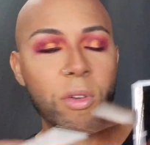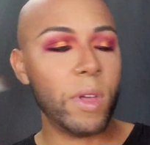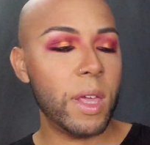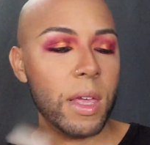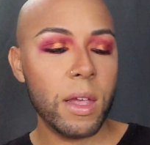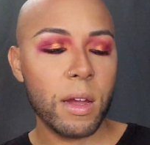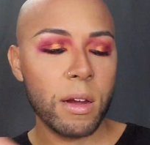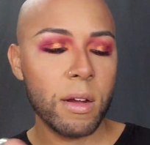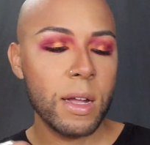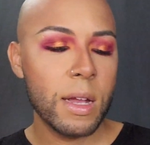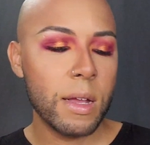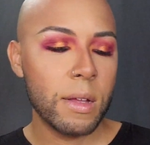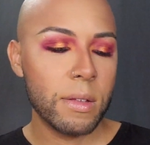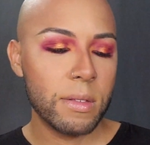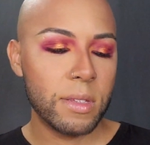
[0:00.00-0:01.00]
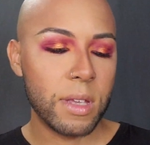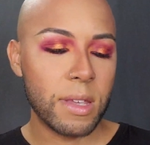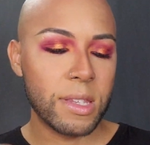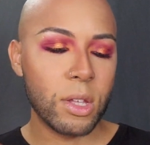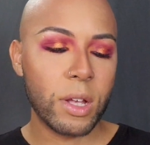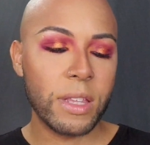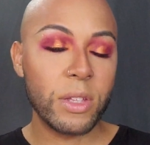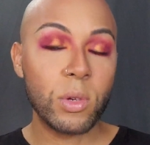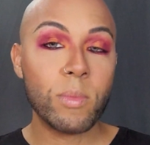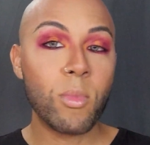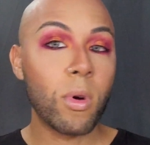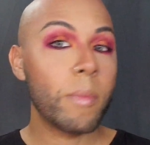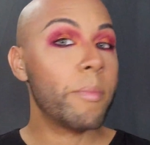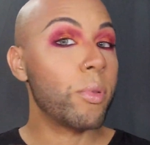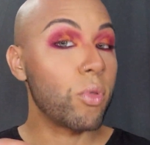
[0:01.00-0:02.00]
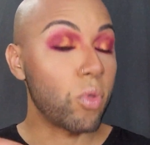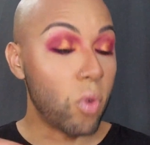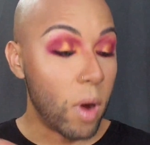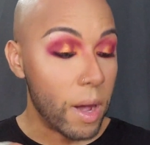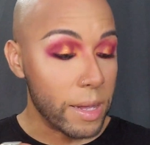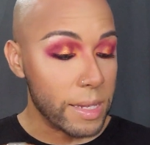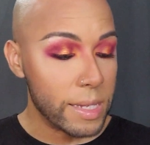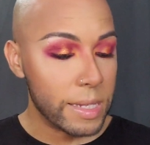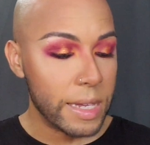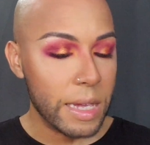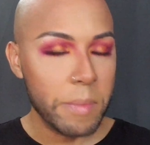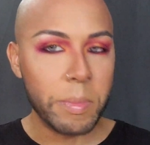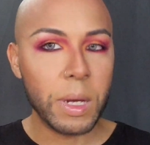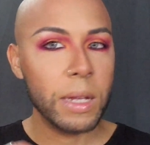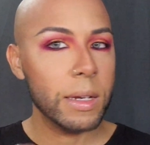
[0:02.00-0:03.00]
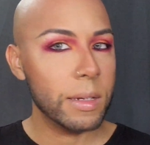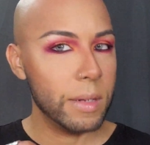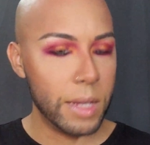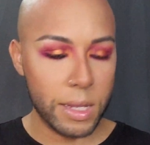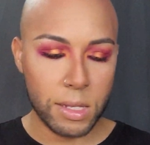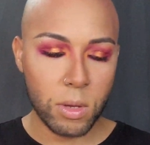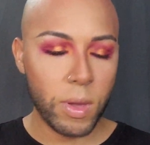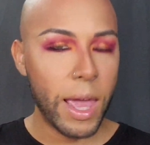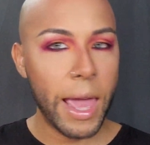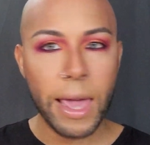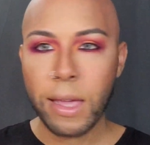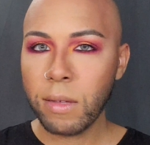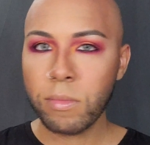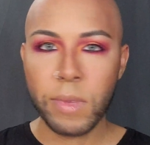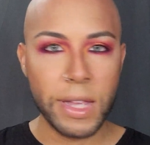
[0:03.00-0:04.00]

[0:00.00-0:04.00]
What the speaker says: over here. Does look a little more bronzy, but it's okay.